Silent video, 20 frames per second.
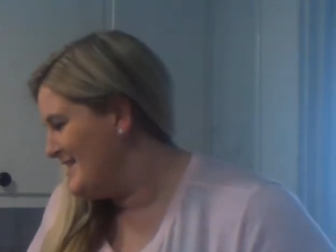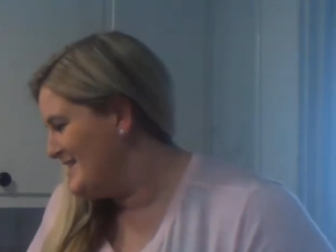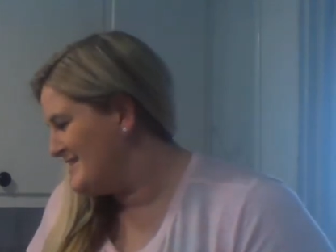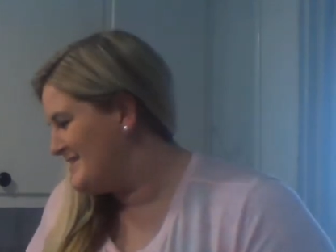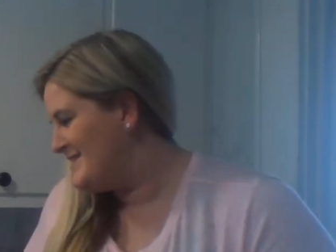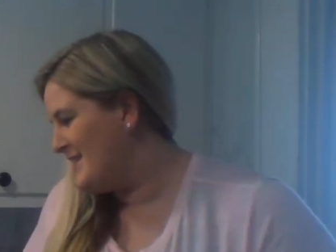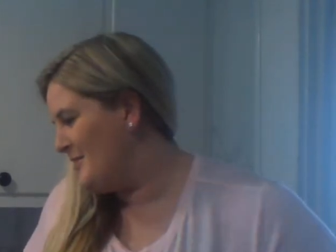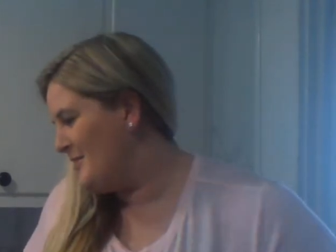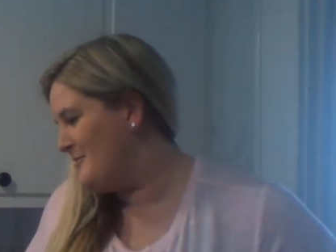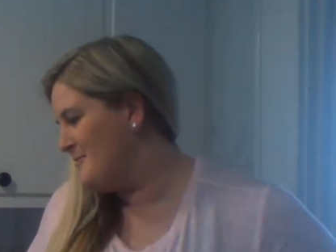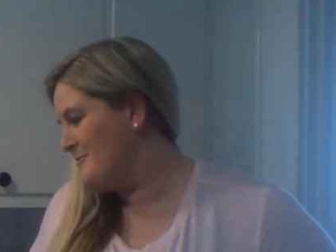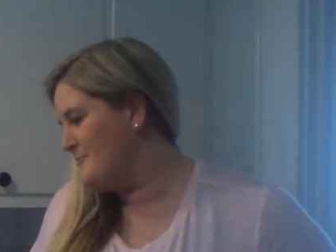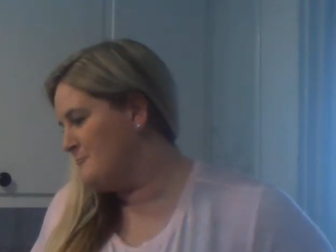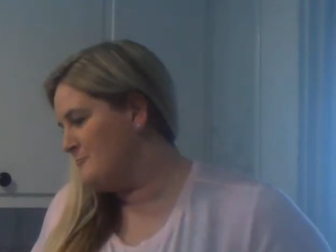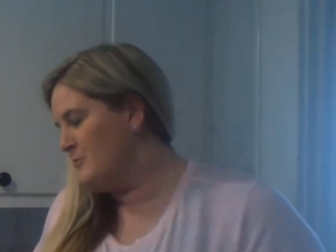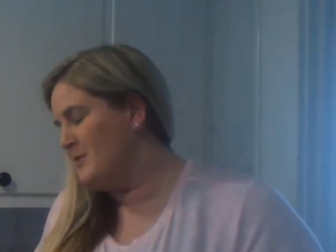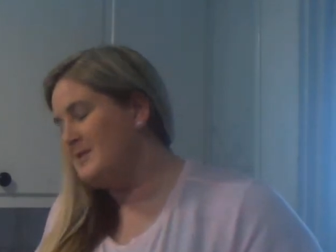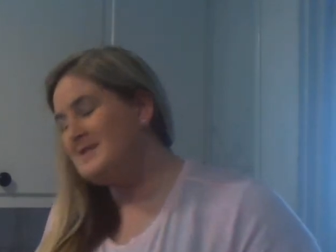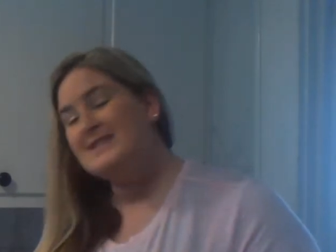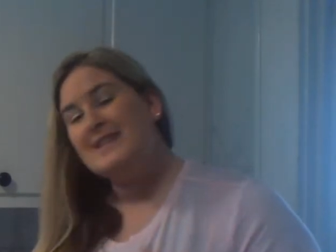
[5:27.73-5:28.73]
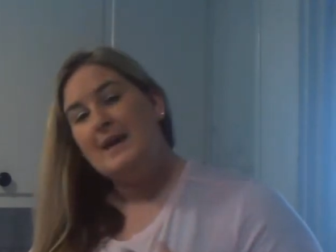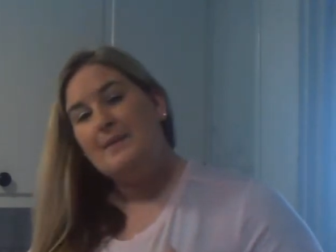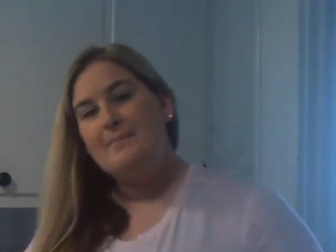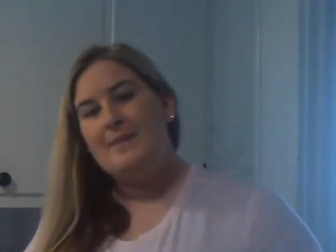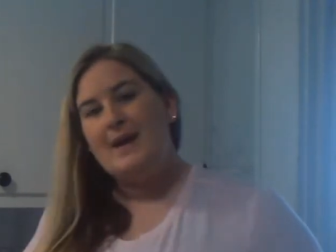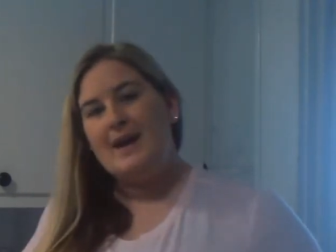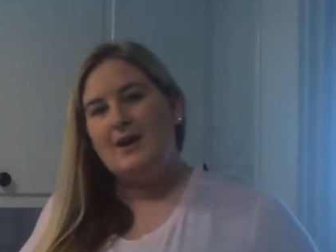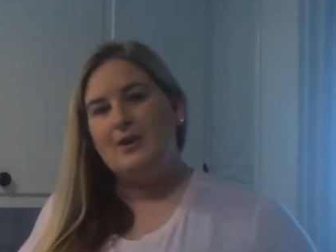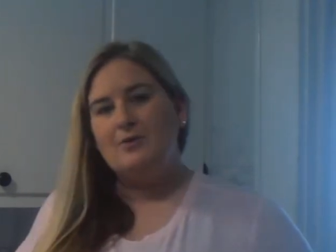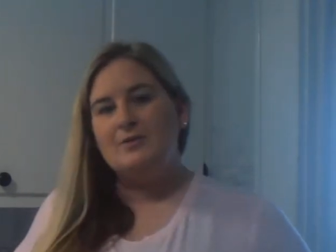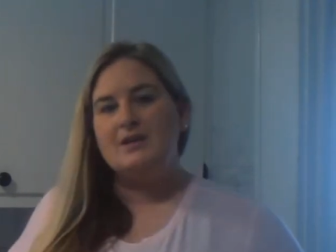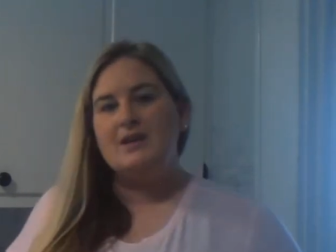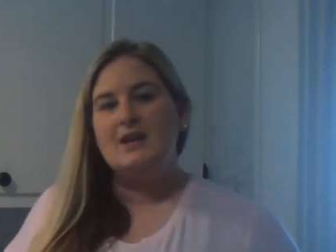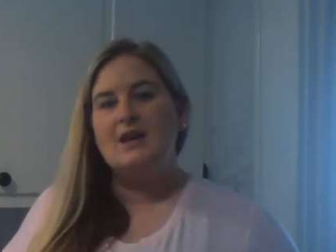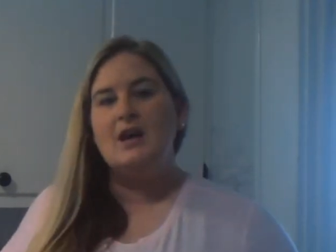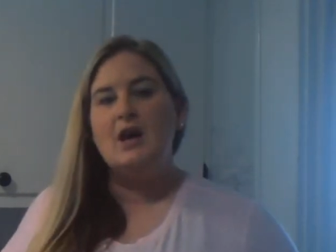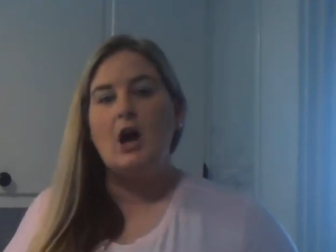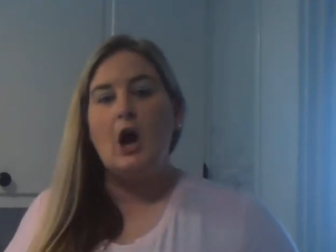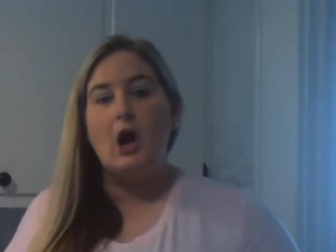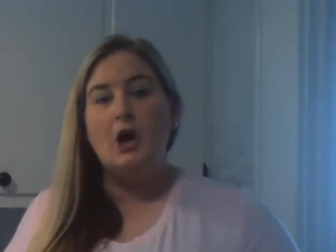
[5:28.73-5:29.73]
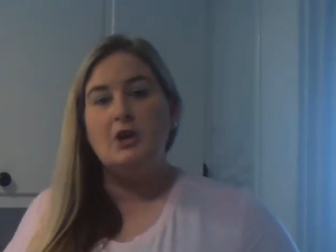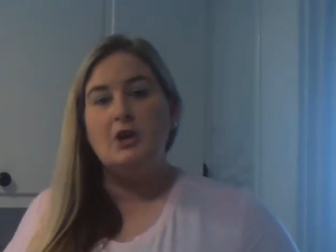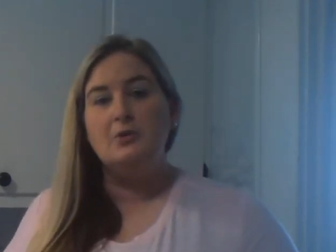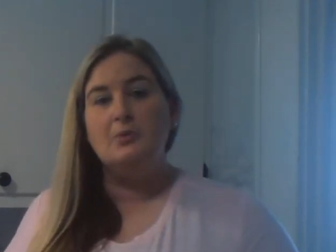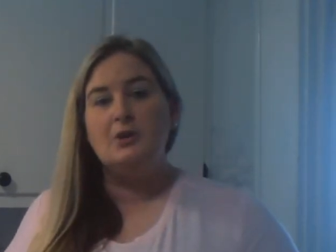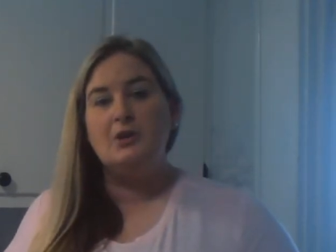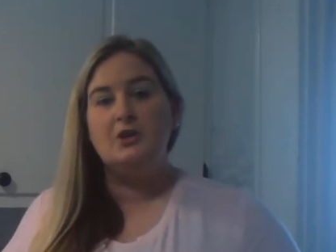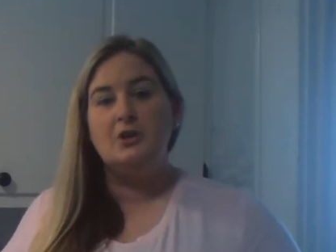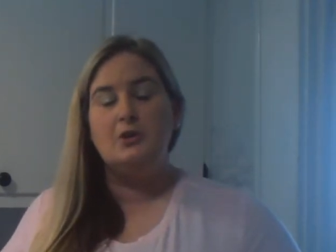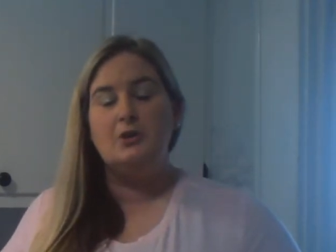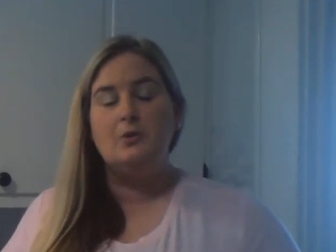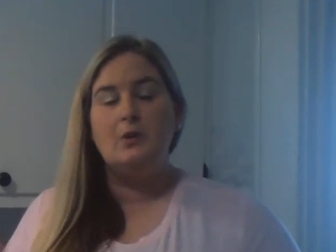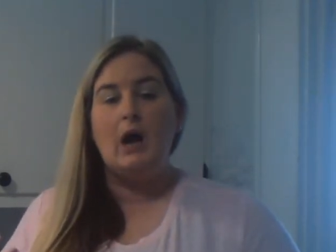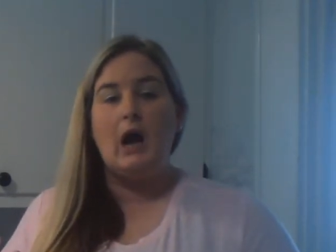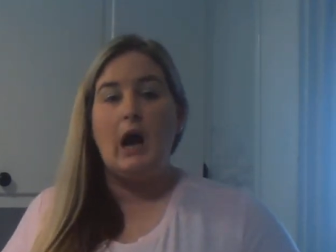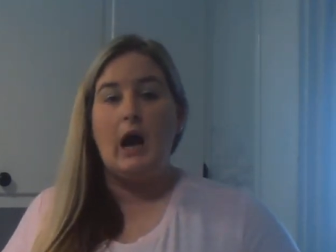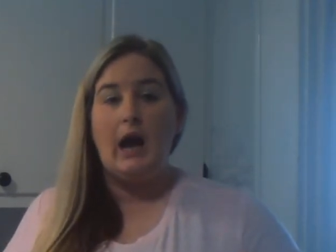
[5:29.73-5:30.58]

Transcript: So once they melt, all you want to do,